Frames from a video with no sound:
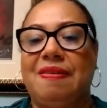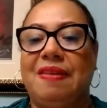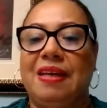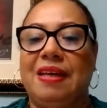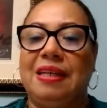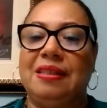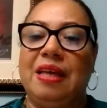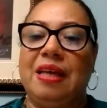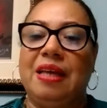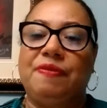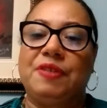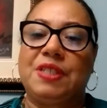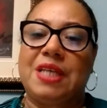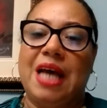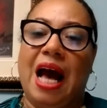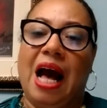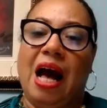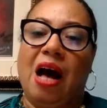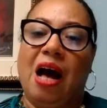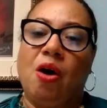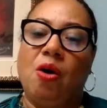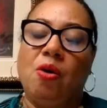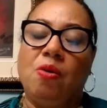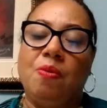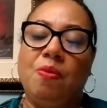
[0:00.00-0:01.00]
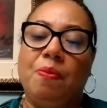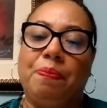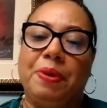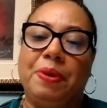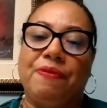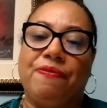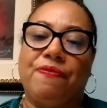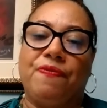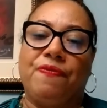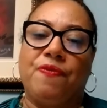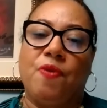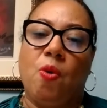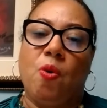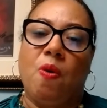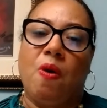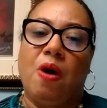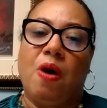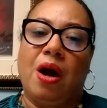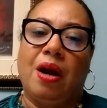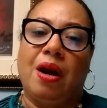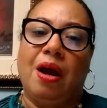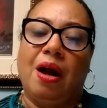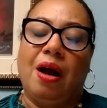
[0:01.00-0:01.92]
they left out before,